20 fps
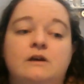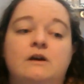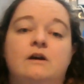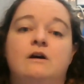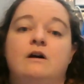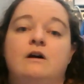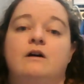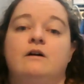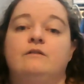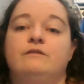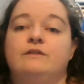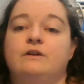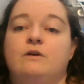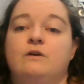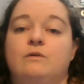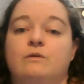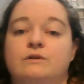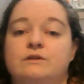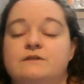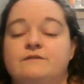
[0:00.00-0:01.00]
over the
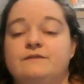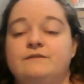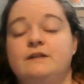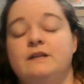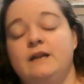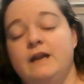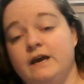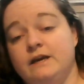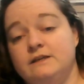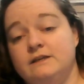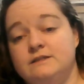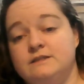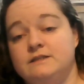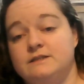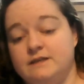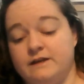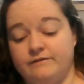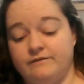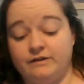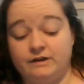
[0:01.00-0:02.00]
course of the next
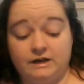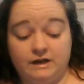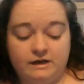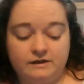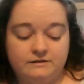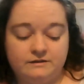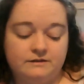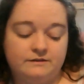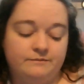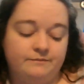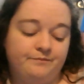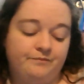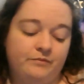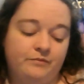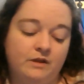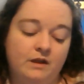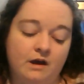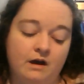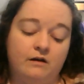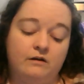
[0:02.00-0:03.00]
7 days.
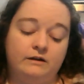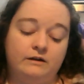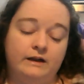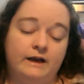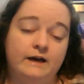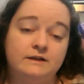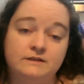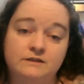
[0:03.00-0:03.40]
Now, last